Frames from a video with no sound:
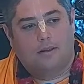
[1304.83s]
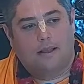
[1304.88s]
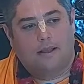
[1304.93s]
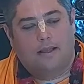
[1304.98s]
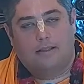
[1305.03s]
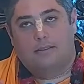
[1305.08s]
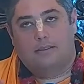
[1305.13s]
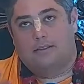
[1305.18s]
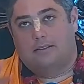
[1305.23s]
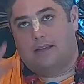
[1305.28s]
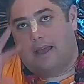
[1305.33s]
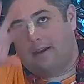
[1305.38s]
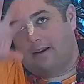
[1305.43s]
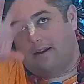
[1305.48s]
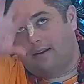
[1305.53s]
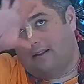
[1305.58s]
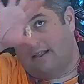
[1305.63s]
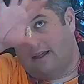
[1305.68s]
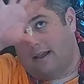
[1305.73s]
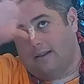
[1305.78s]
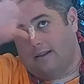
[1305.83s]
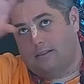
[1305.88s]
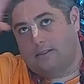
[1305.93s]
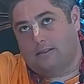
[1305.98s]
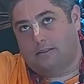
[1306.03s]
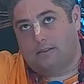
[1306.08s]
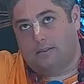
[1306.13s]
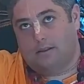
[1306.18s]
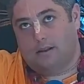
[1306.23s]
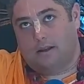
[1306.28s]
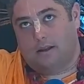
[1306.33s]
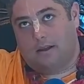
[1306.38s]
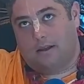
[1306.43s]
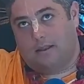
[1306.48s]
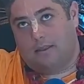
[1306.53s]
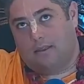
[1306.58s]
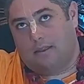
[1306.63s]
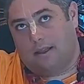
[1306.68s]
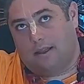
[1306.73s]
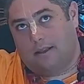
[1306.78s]
They get stained glass
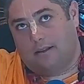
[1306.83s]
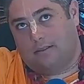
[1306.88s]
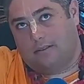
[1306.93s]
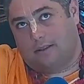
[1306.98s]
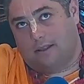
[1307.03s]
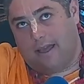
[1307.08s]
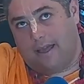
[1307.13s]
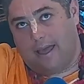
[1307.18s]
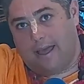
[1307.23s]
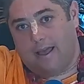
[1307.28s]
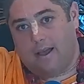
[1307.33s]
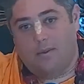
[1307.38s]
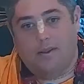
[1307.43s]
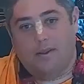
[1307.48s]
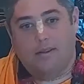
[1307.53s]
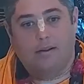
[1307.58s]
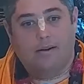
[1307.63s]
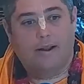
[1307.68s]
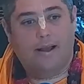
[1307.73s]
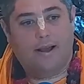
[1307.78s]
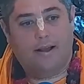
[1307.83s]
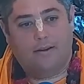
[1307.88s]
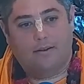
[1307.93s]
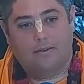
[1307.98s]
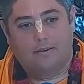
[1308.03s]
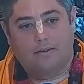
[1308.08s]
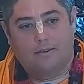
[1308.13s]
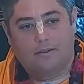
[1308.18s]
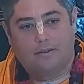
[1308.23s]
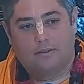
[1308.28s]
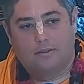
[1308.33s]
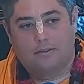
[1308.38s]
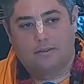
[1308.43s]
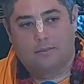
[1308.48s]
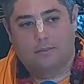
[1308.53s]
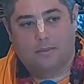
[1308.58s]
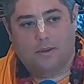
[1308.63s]
uh, things and they hang them in their house.